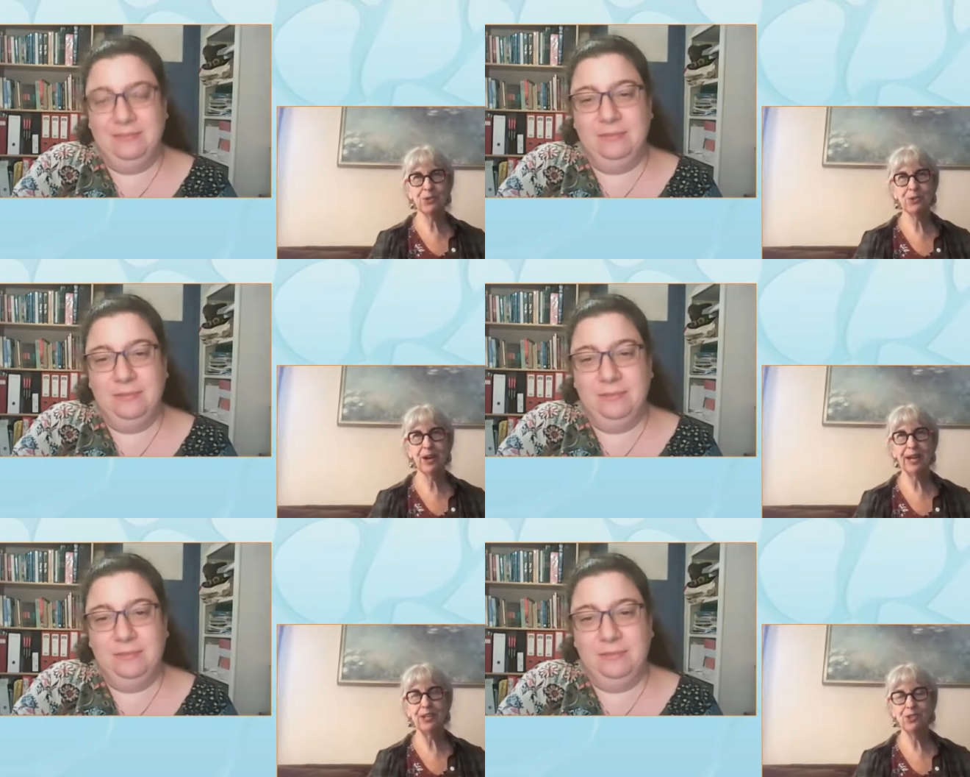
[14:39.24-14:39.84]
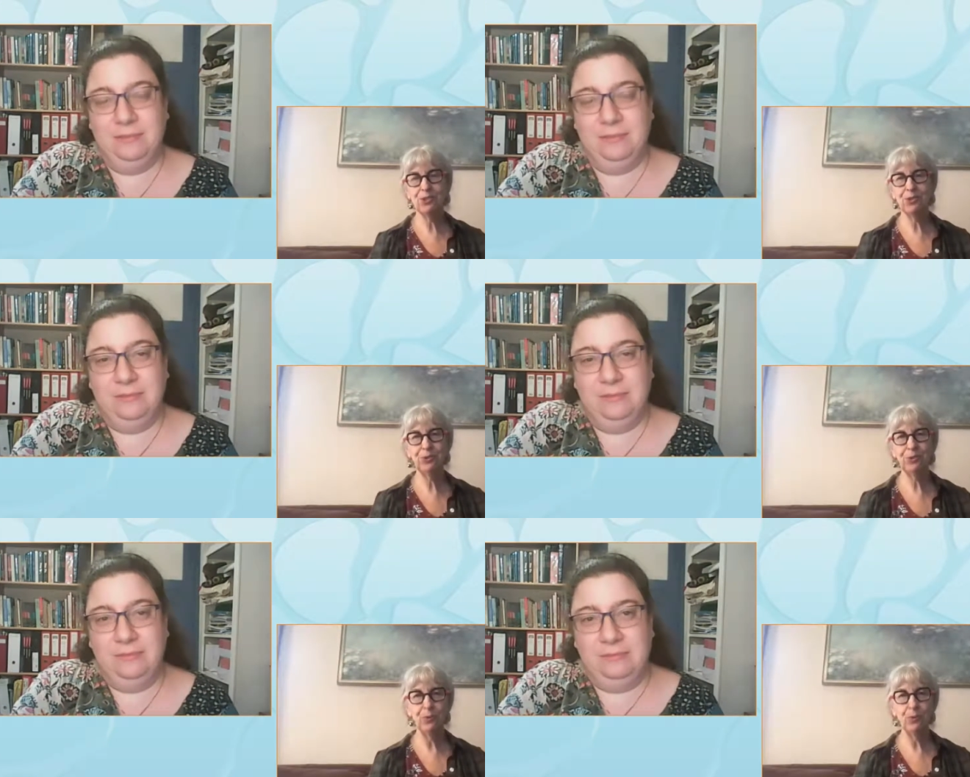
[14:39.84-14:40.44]
Speaker 1: trying
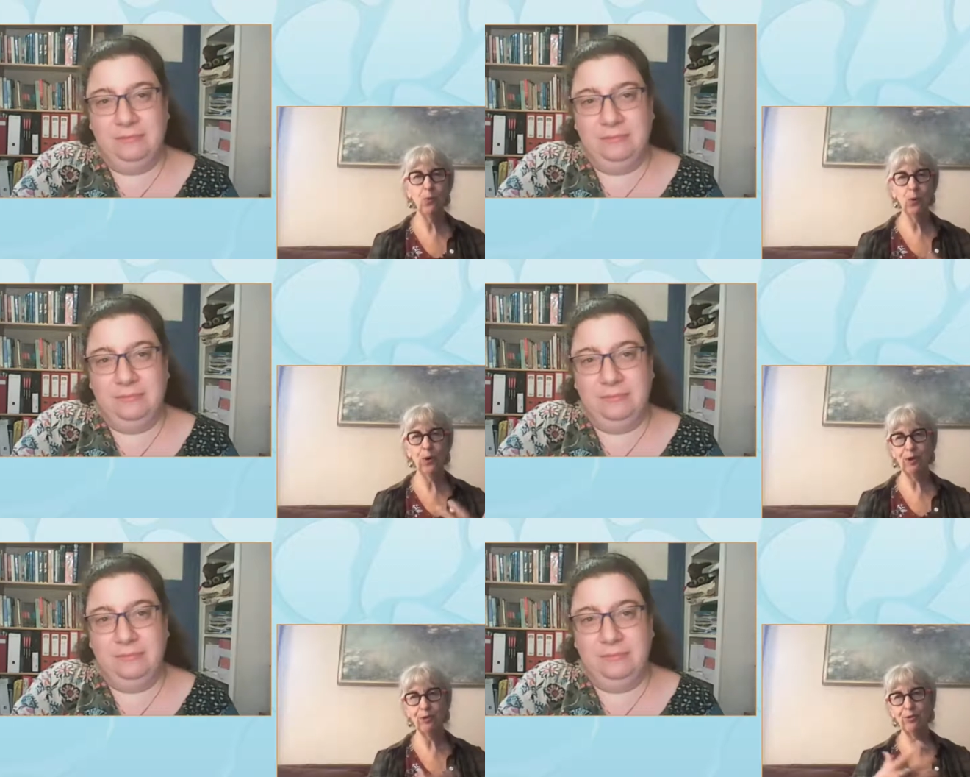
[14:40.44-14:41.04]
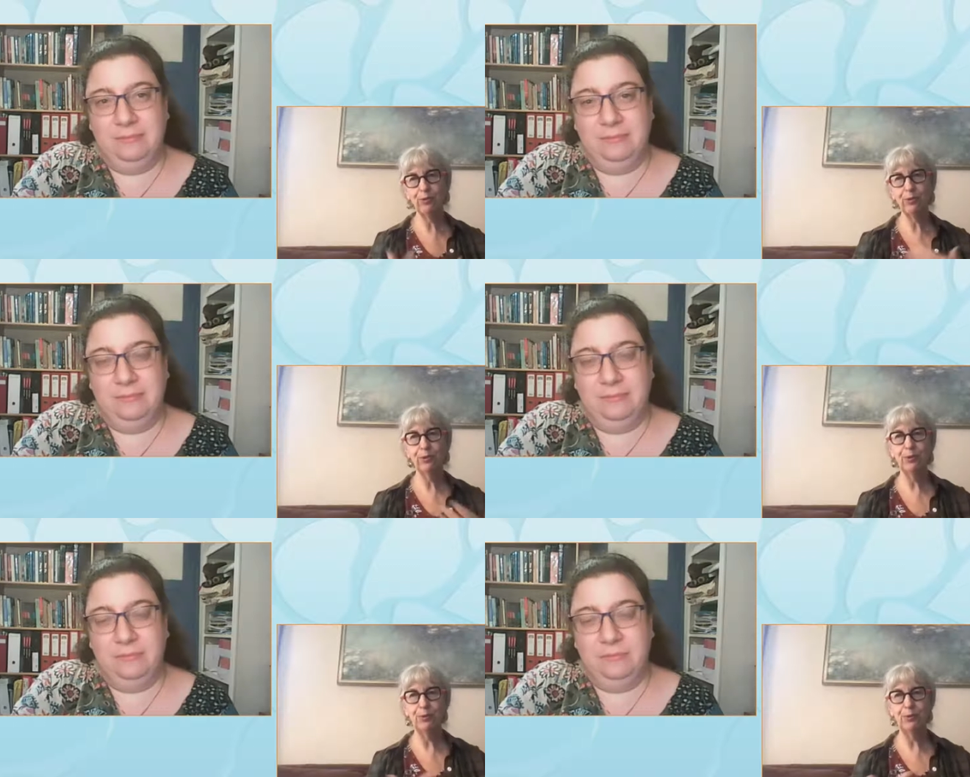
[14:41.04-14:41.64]
to work
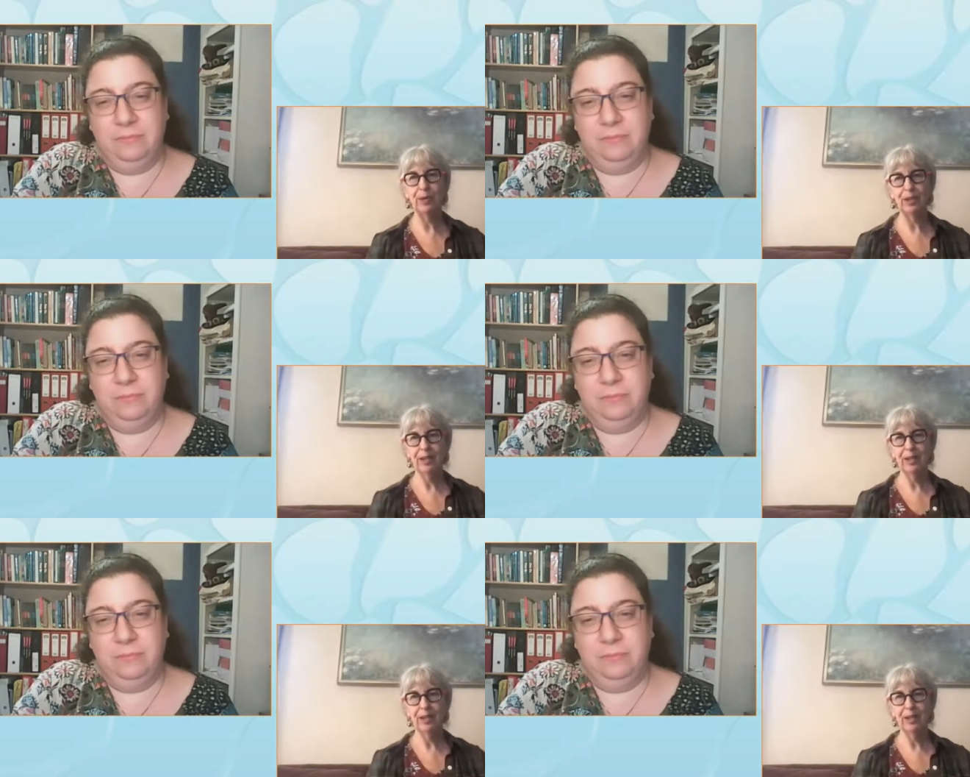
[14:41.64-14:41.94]
through